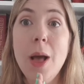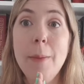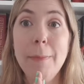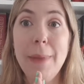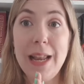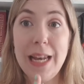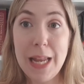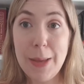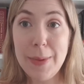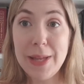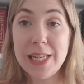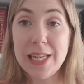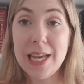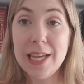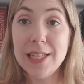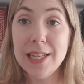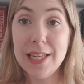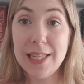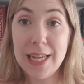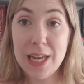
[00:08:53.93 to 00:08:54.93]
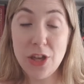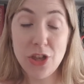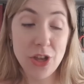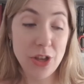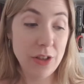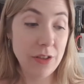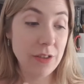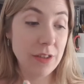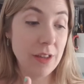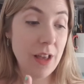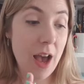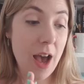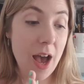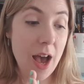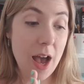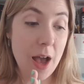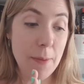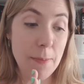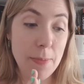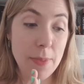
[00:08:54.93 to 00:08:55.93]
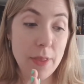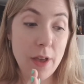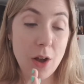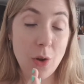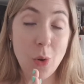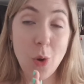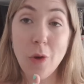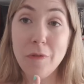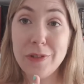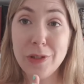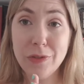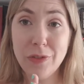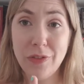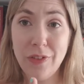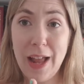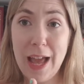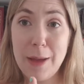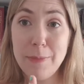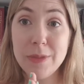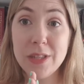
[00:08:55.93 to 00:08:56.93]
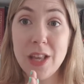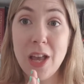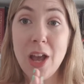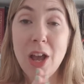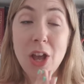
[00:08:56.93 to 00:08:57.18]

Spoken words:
my limited edition A Court of Silver Flames.